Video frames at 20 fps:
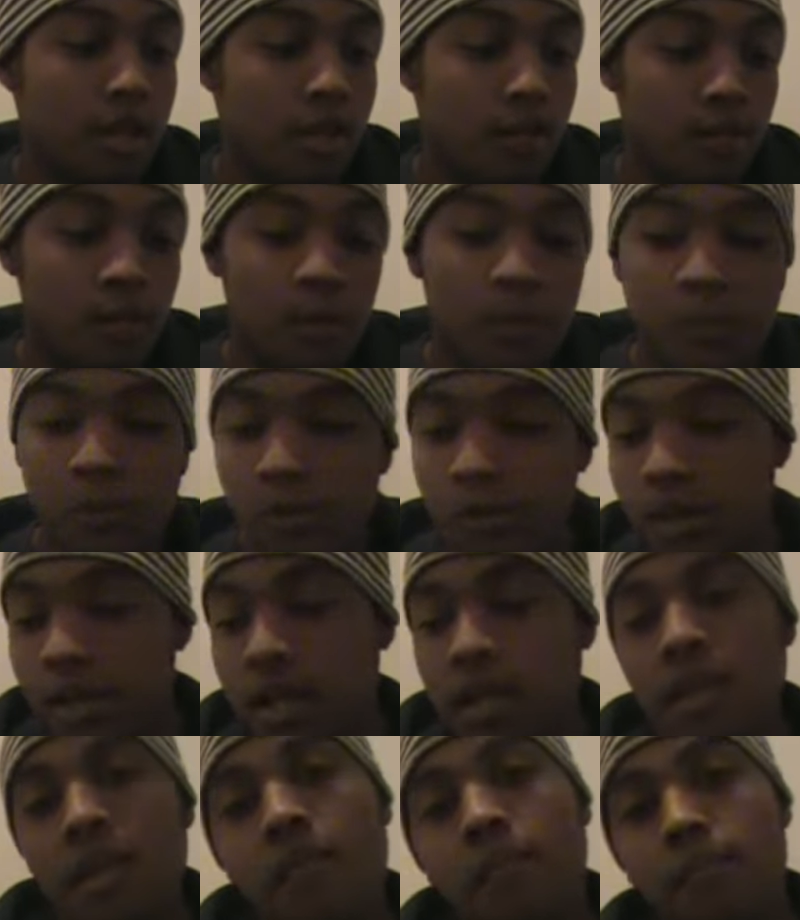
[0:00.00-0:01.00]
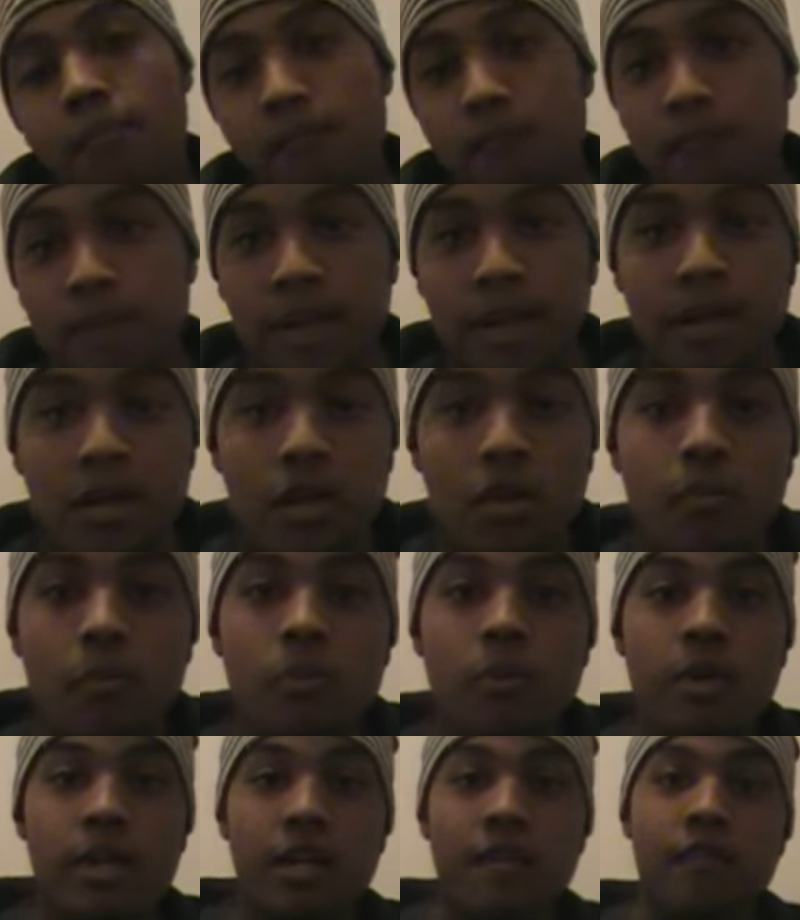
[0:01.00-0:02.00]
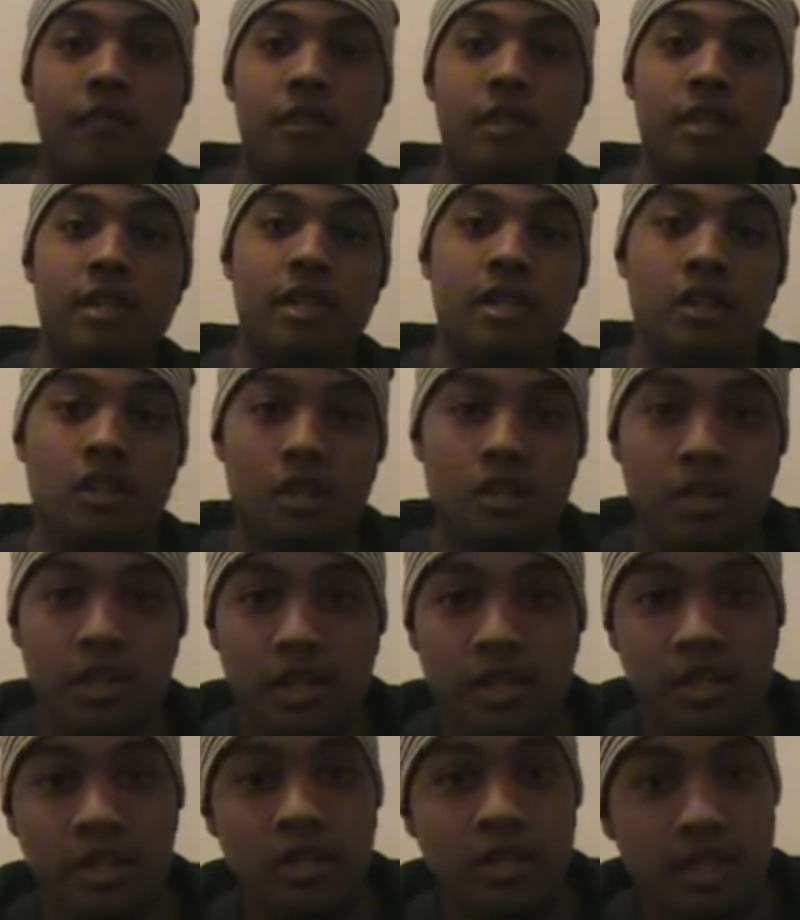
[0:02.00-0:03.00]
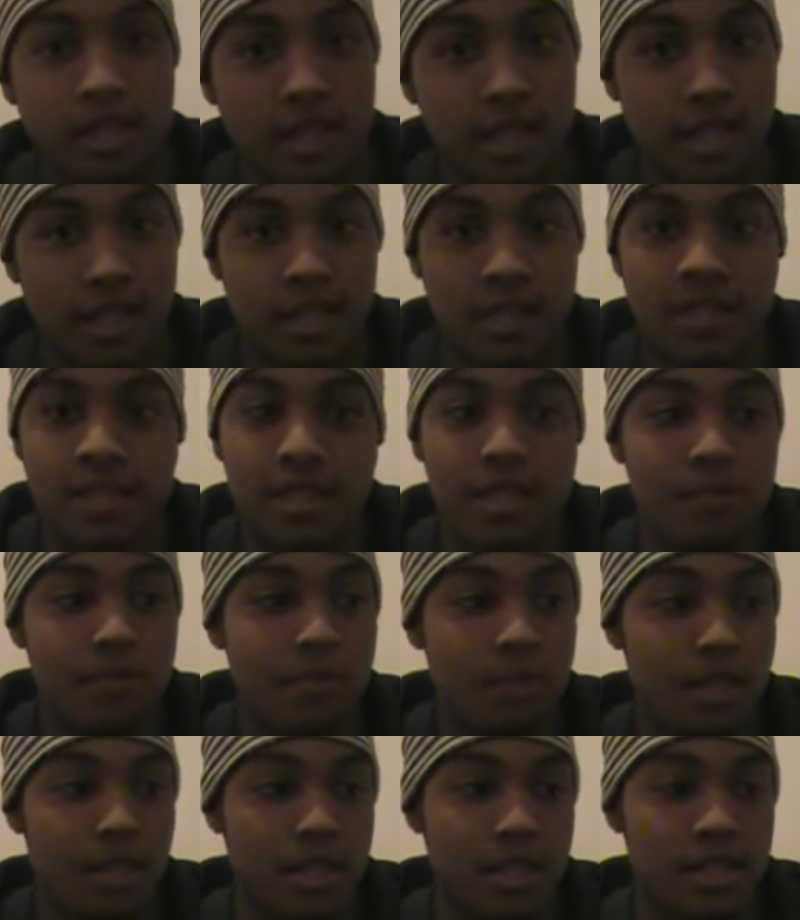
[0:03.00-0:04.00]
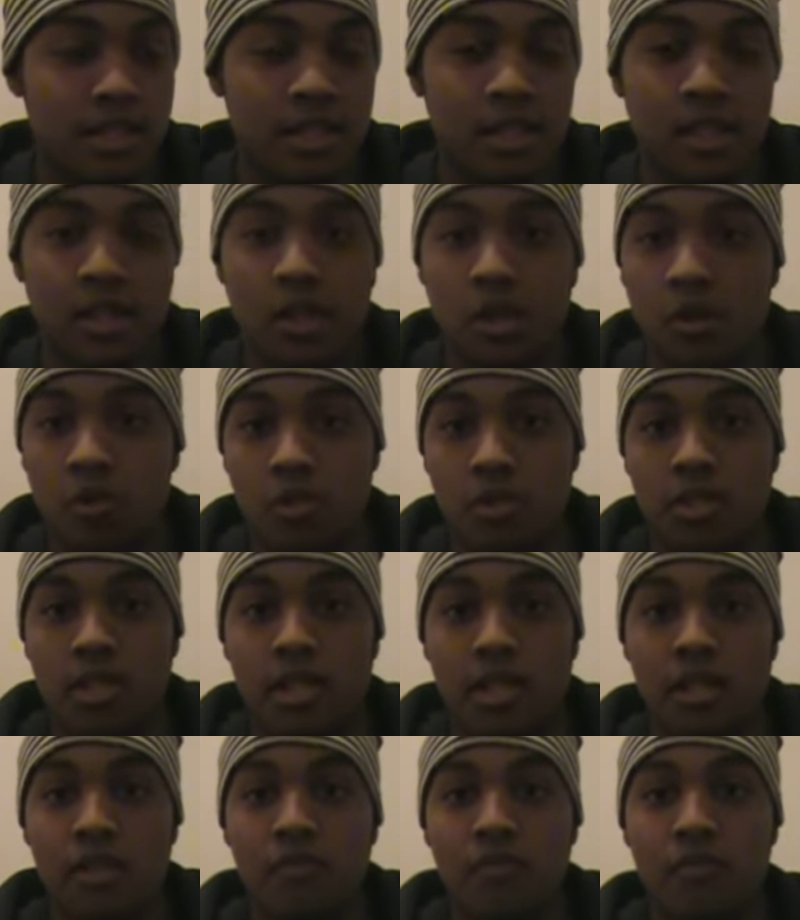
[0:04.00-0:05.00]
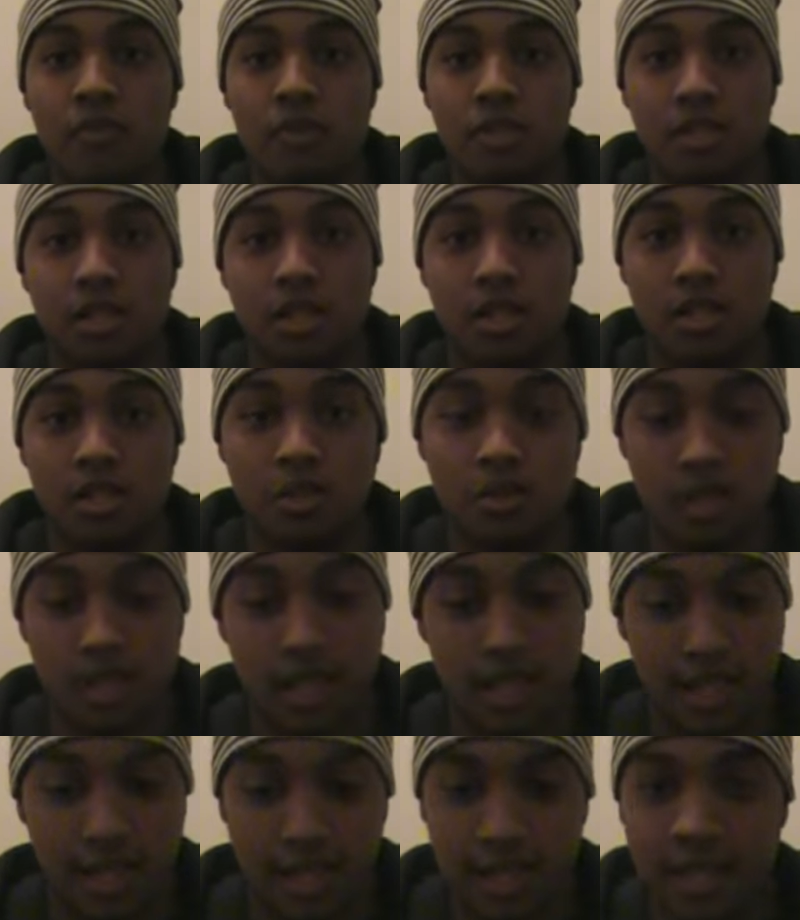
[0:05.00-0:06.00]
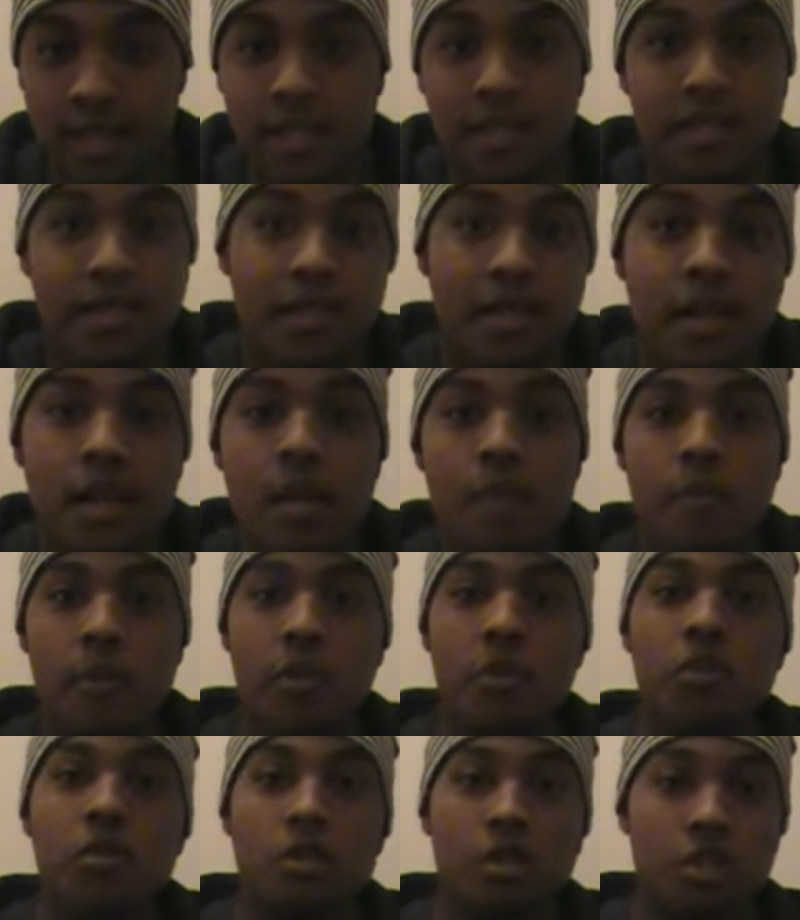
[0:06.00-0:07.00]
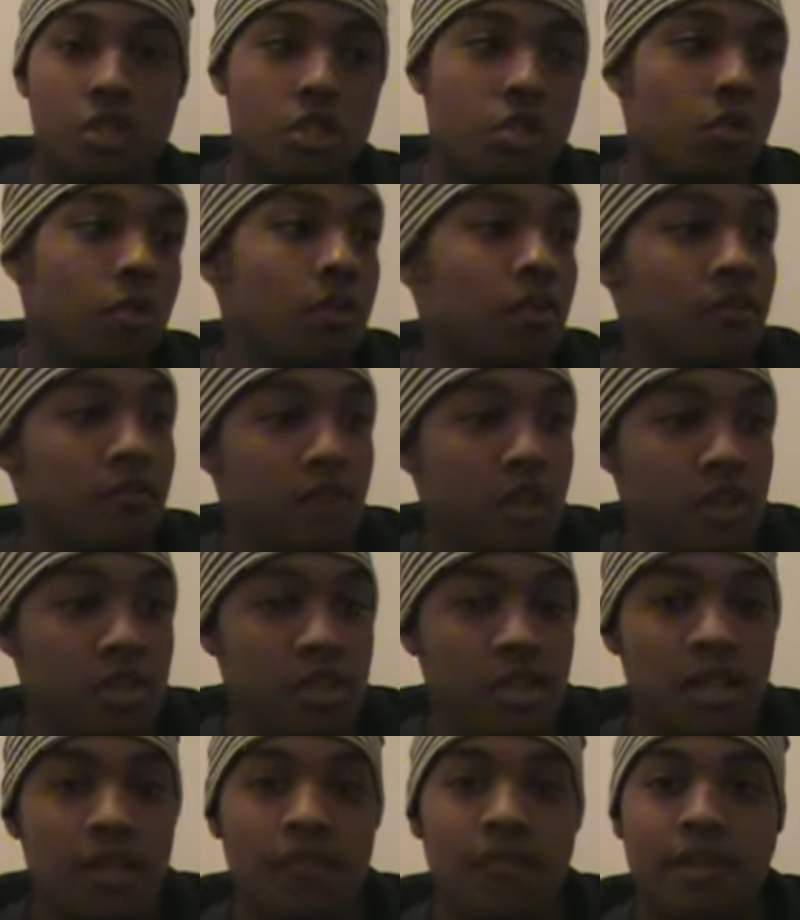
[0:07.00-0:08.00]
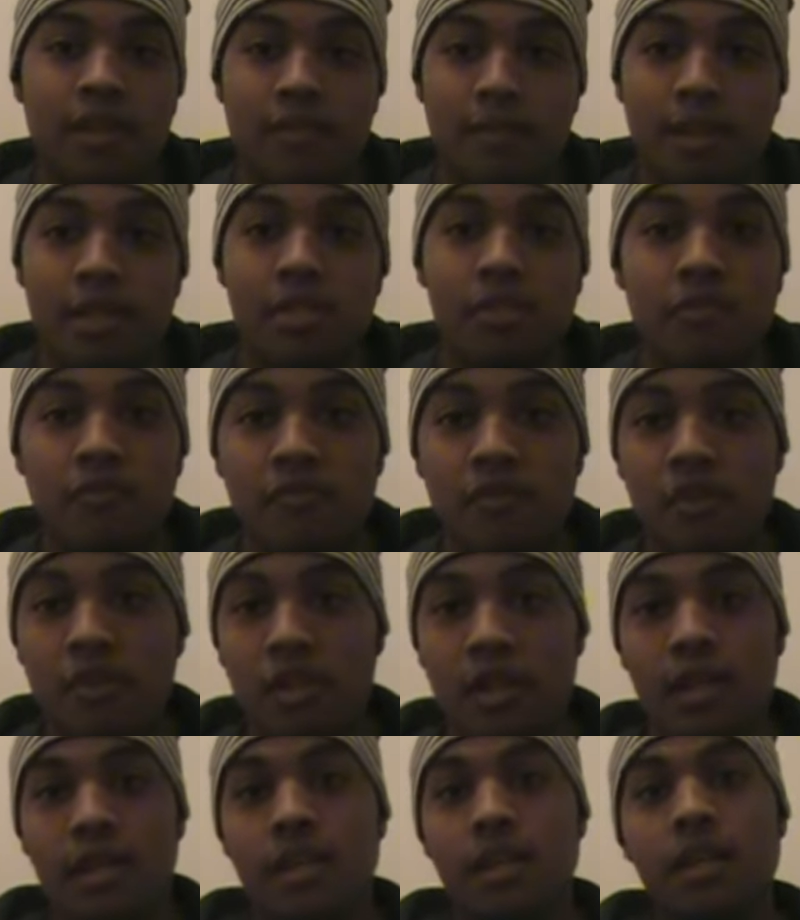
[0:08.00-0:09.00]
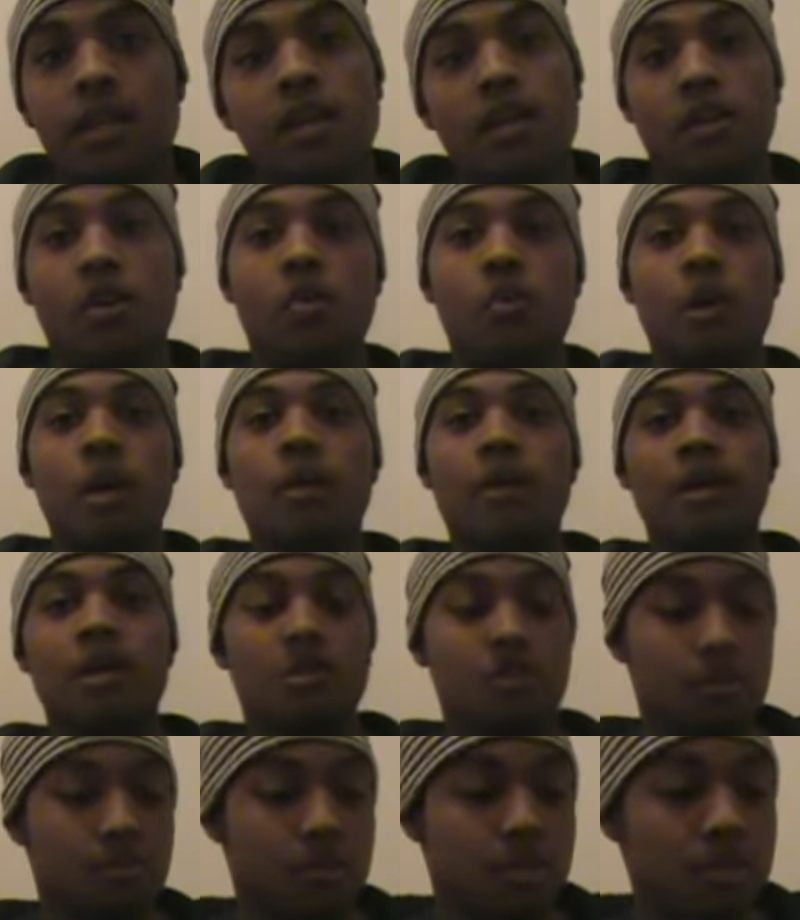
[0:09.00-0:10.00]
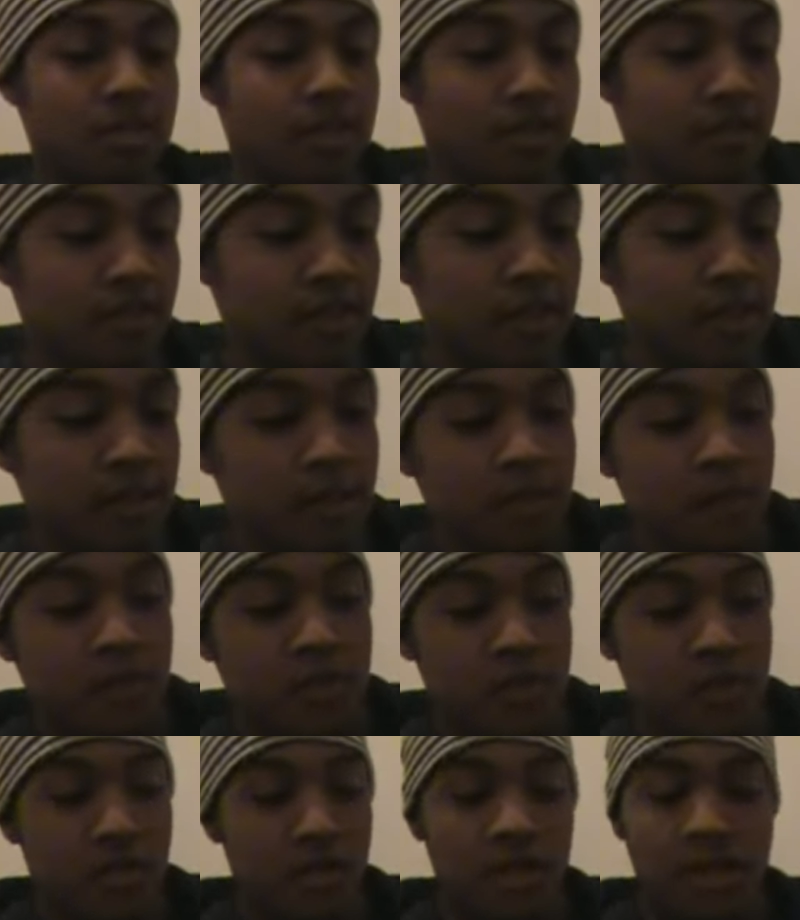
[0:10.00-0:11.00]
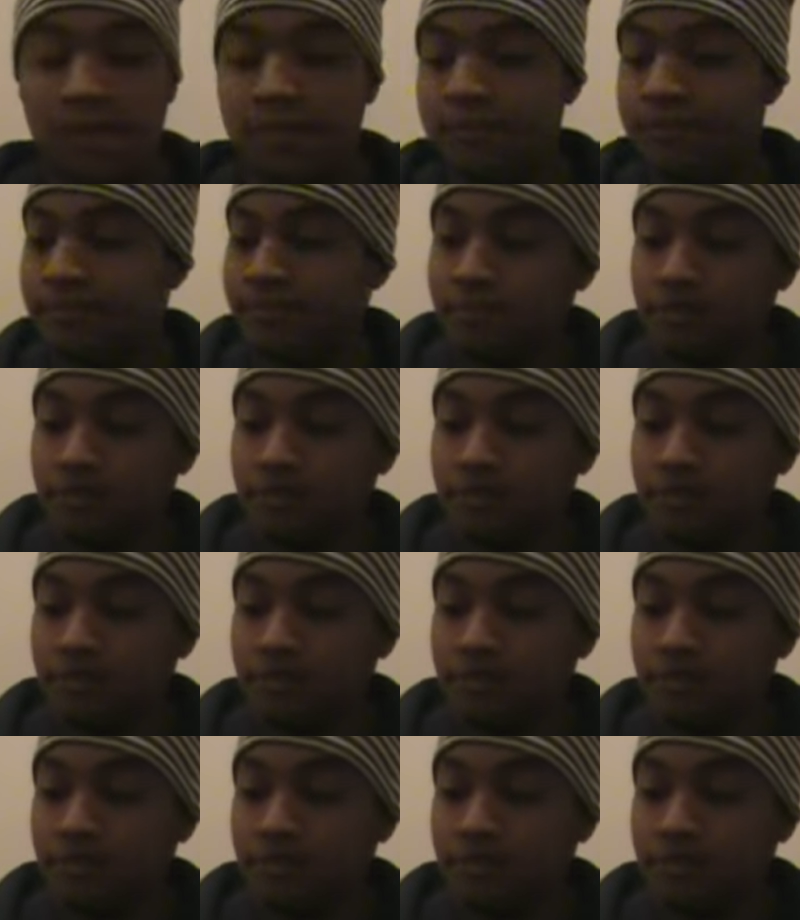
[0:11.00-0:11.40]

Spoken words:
people back home or whatever, they're looking at a textbook and saying, oh, to say this full sentence, you say it like this, but you learn a shortened version of it that makes you feel like, oh wow, I know some stuff. So yeah,